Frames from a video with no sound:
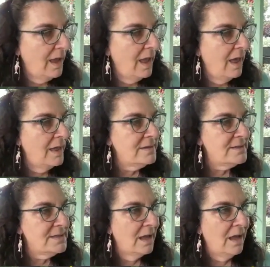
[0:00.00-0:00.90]

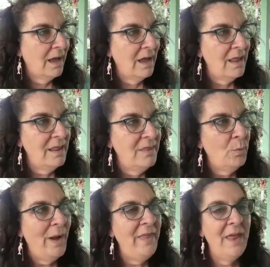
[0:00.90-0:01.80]
And the
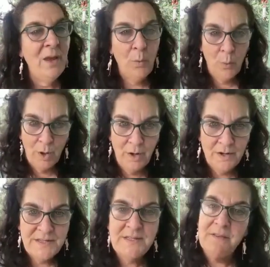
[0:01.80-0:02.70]
way that it
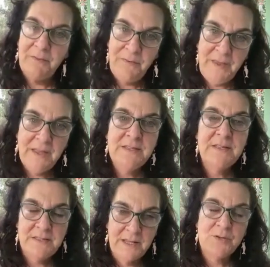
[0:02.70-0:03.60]
works is it feeds
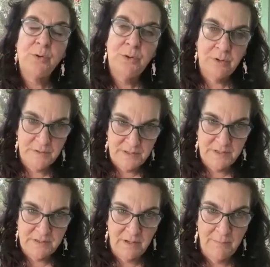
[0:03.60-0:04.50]
the central nervous
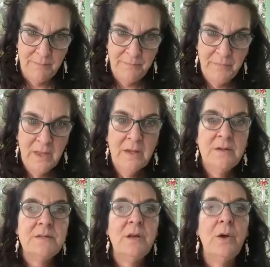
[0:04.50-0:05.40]
system.
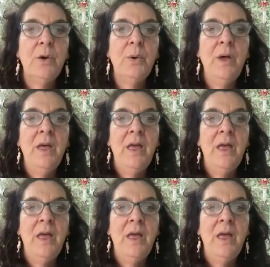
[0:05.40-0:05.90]
So